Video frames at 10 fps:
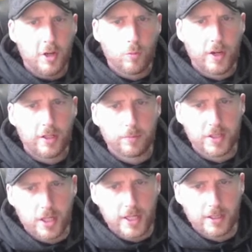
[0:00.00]
With
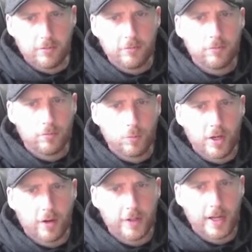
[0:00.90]
Poseidon, we
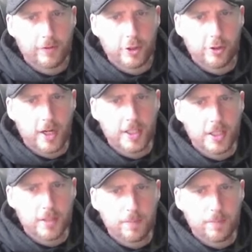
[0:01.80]
often have the trident,